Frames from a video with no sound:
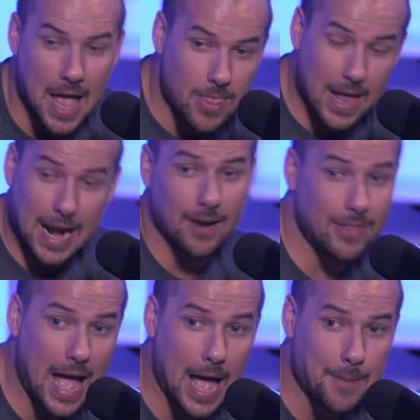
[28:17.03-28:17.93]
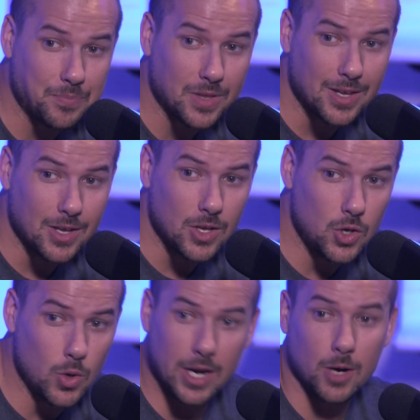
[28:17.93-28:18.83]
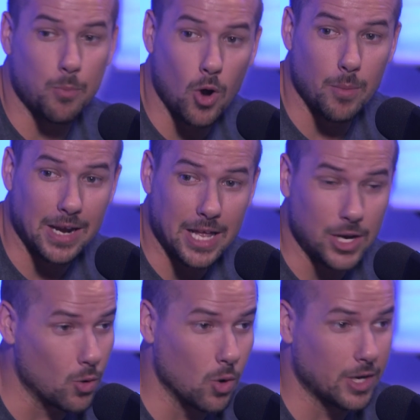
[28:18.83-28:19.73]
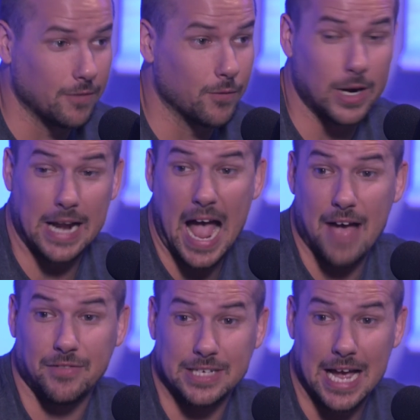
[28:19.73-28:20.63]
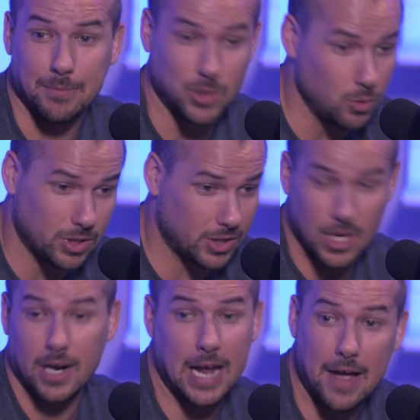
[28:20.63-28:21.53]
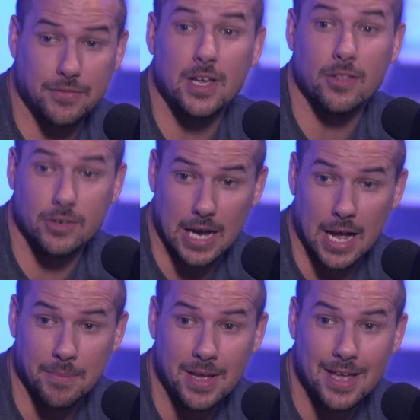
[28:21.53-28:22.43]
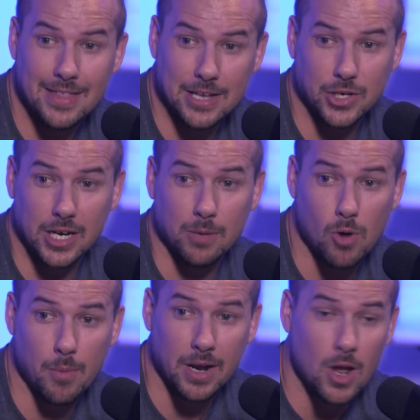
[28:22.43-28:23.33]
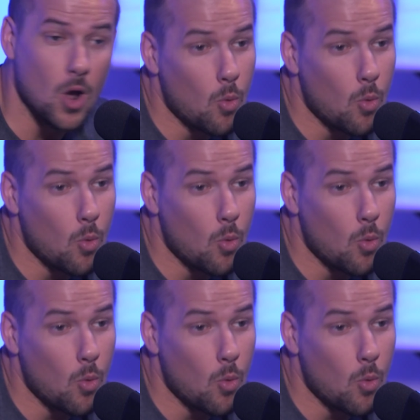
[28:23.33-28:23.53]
Then out of that, you get an appointment and you only convert it half the time. So you suck half the other time that you get an appointment.